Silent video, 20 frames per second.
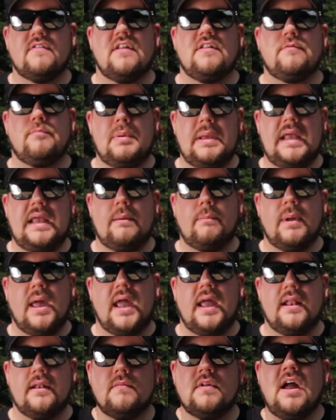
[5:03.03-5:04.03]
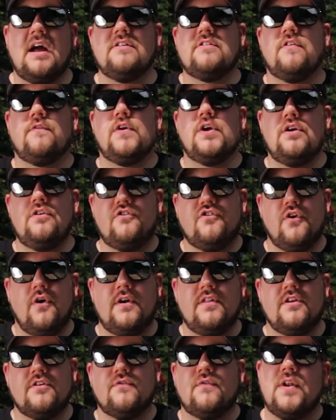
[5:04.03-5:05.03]
that's being made. Guys, if you
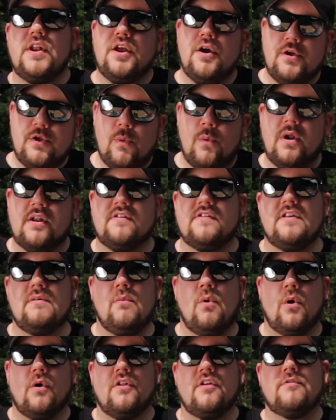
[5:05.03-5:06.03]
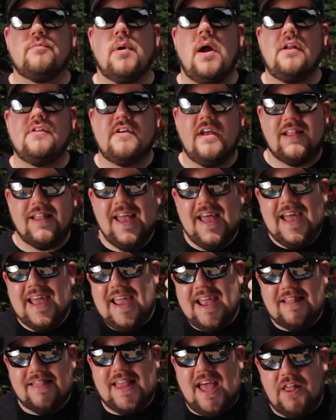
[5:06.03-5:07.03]
enjoy this video, you want to see more of this project,
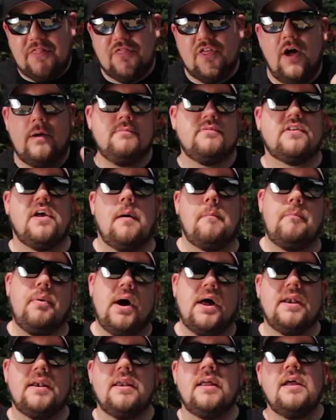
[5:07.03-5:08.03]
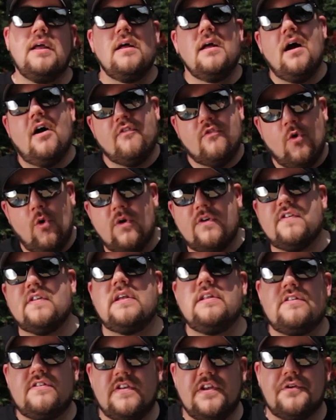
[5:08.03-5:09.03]
hit that thumbs up button. Of course,
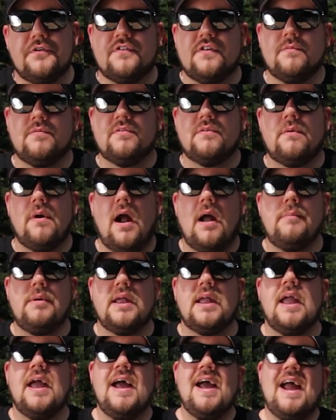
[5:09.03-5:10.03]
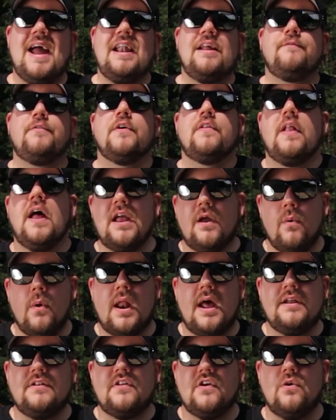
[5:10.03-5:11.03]
consider subscribing. And if you like
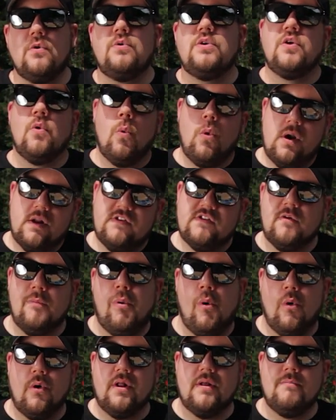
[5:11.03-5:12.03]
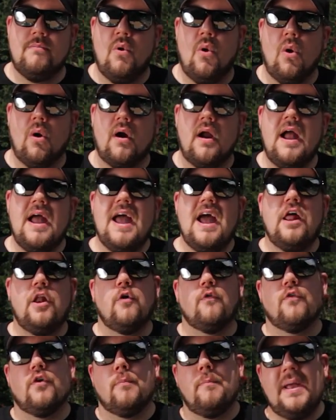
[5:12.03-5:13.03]
what I do, you want to support it more, head
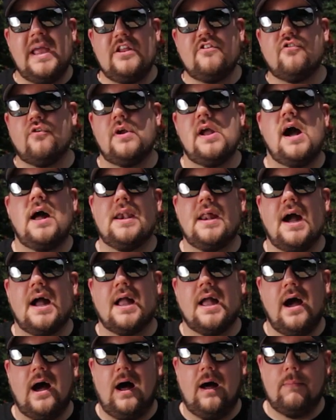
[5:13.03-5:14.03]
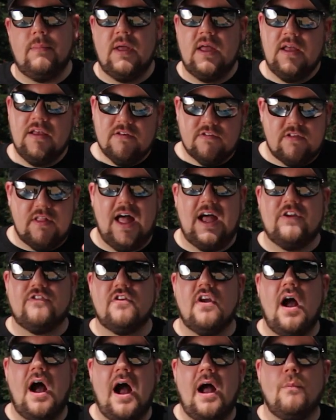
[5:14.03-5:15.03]
over to
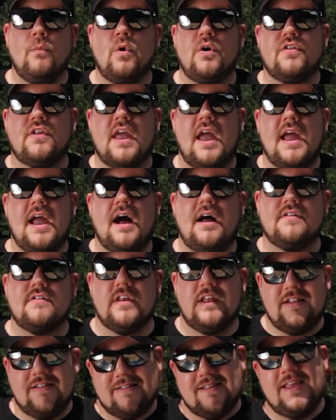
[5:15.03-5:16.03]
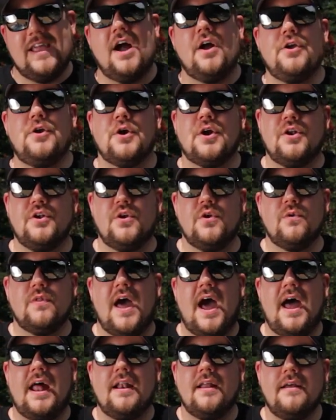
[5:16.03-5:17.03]
patreon.com/I'mWithChaos and see how you can do
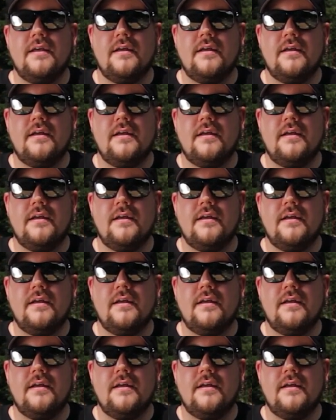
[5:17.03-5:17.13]
that.